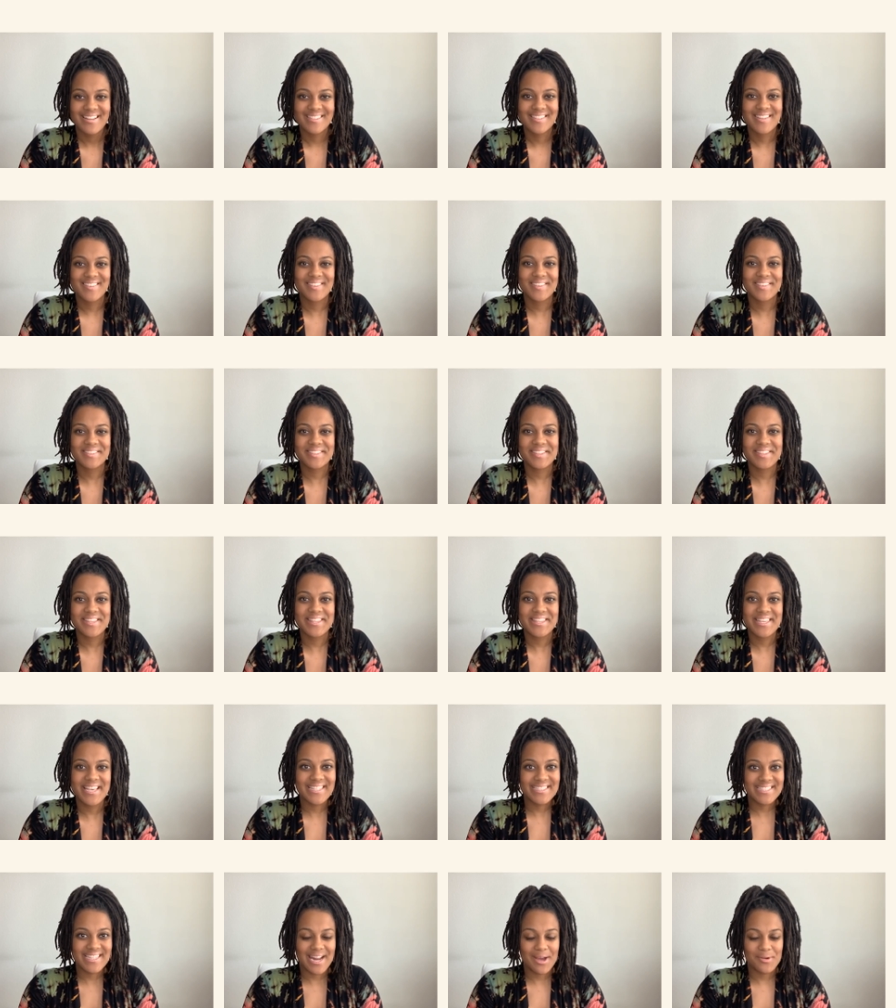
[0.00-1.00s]
So those are the
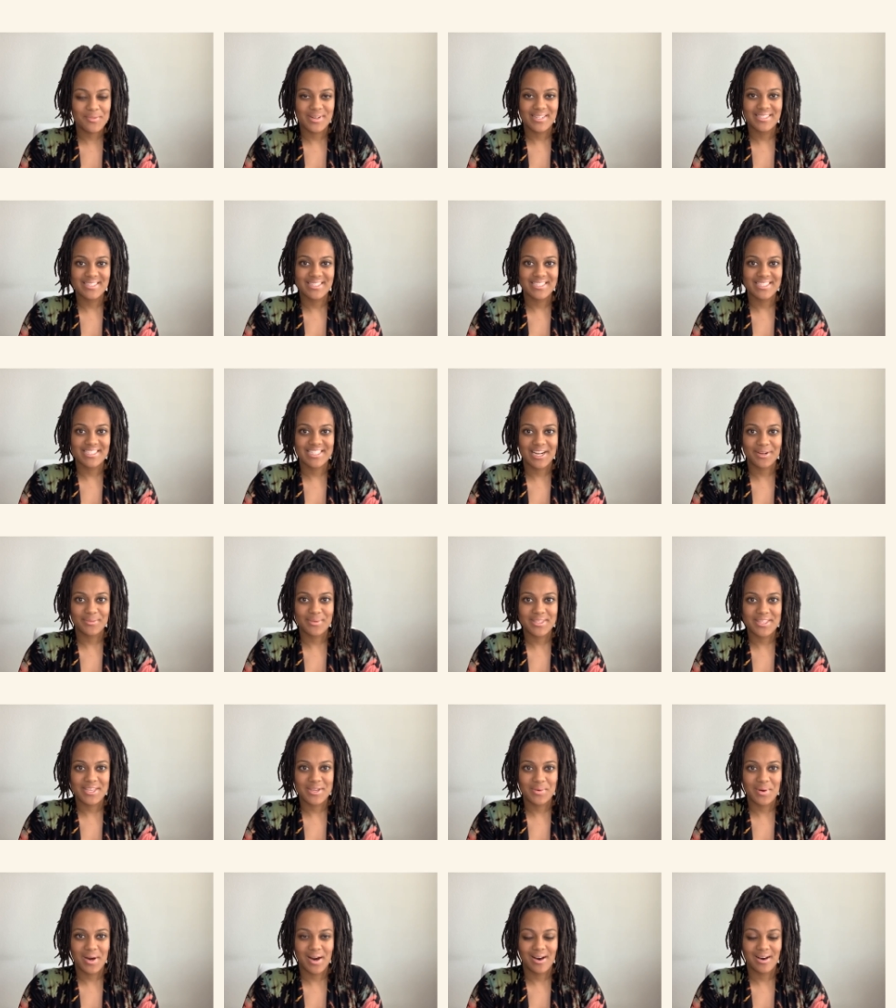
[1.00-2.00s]
things that I wanted to share with
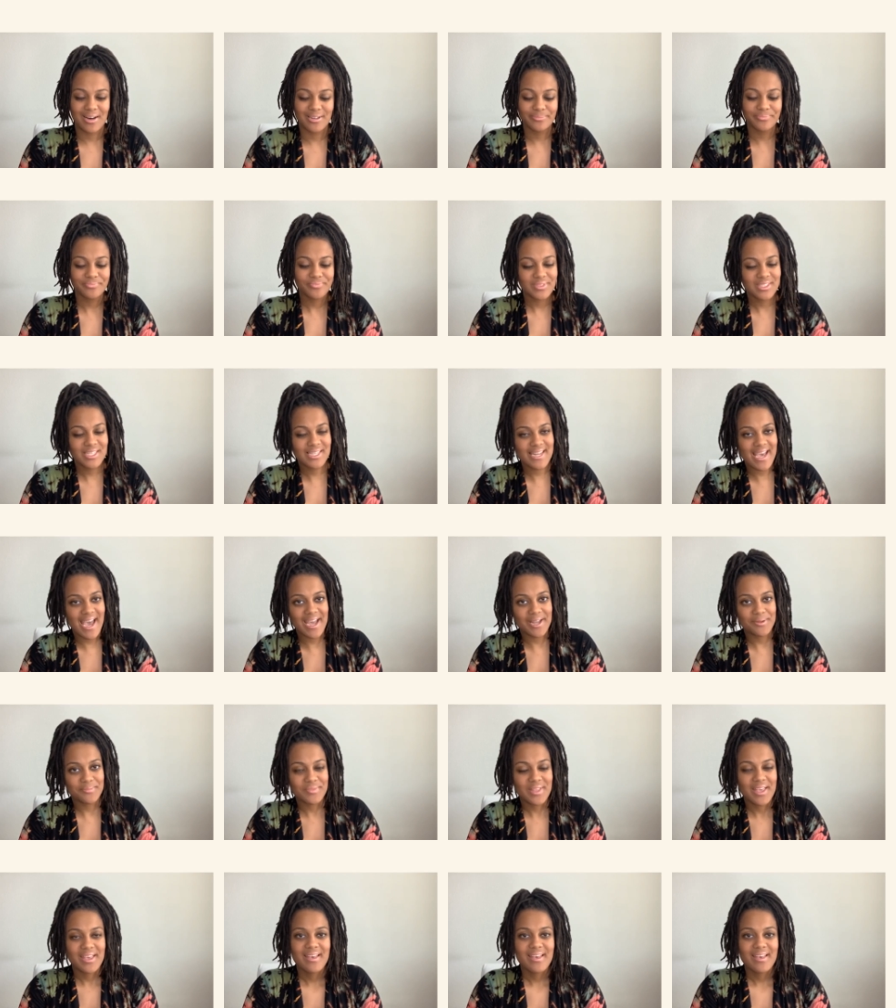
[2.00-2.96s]
you all today,